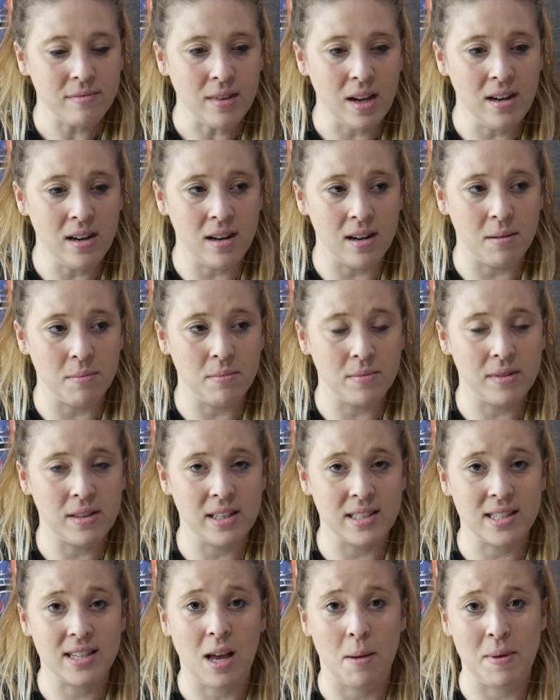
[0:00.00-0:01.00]

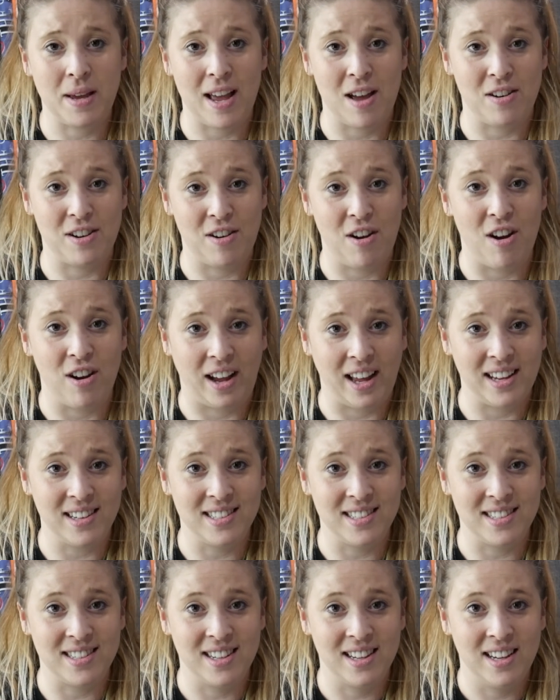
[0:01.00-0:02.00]
that's coming out in
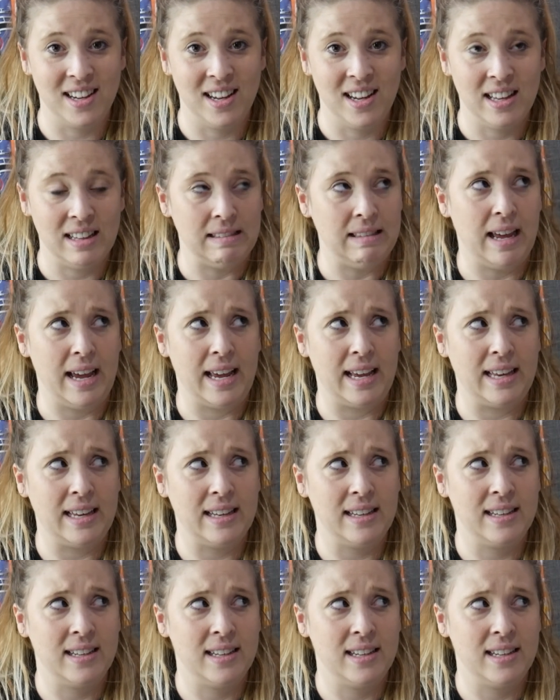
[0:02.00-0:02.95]
August, like